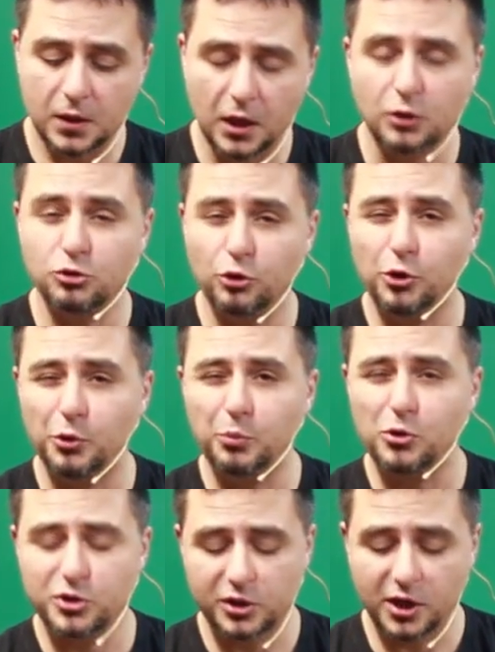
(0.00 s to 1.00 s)
I'll show you the
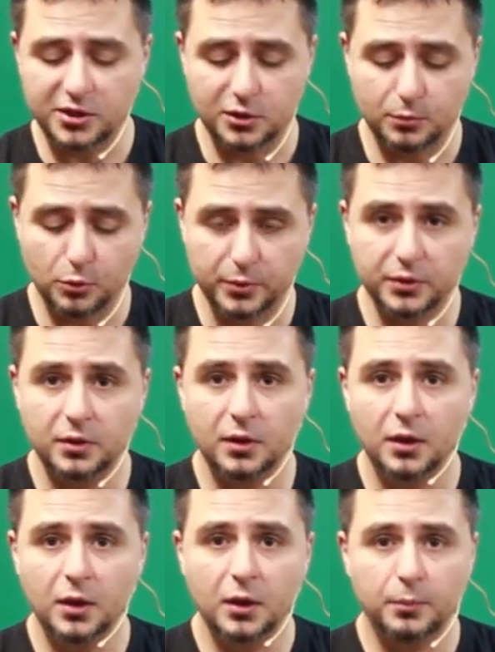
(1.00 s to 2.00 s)
pros and cons in a moment.
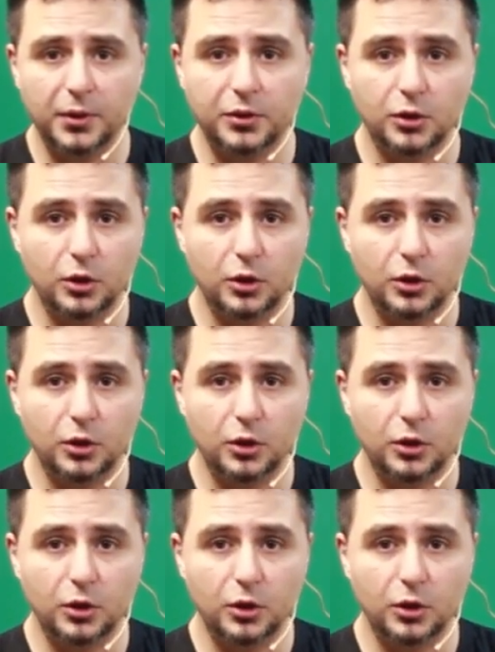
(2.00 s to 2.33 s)
But